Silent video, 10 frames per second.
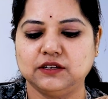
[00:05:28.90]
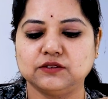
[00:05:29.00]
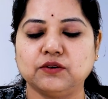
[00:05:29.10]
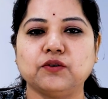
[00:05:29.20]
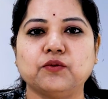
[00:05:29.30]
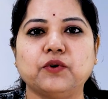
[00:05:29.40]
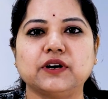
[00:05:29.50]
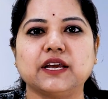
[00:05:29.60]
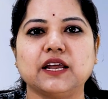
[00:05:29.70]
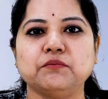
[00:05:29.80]
So
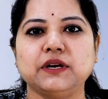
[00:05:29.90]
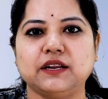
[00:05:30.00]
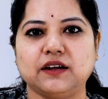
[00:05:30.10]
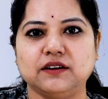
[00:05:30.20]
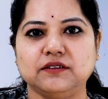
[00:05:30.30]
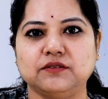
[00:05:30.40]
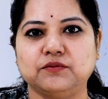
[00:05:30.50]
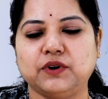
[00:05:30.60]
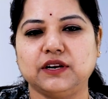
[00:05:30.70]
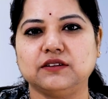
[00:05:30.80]
what can be done?
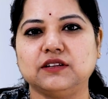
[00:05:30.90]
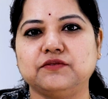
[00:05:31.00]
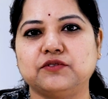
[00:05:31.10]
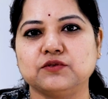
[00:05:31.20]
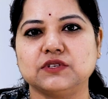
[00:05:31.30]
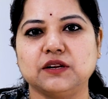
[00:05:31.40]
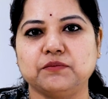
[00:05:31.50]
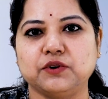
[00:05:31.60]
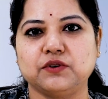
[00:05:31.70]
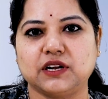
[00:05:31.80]
One, that frozen
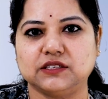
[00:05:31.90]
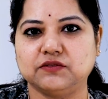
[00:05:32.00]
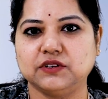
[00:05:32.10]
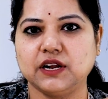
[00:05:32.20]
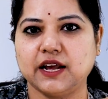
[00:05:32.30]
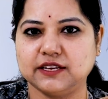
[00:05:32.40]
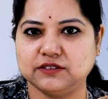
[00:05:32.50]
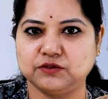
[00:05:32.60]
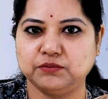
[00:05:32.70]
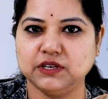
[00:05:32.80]
embryo transfer has
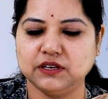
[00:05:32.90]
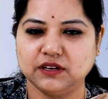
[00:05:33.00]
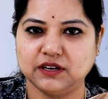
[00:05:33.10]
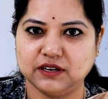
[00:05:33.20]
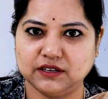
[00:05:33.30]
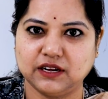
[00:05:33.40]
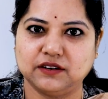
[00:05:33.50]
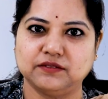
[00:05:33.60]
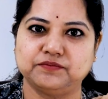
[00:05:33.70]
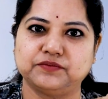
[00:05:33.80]
to be
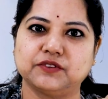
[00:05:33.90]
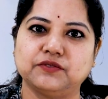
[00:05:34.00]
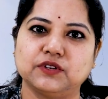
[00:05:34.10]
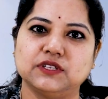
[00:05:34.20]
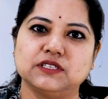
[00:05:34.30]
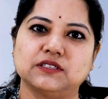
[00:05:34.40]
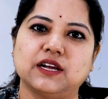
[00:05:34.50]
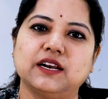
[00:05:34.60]
done for this,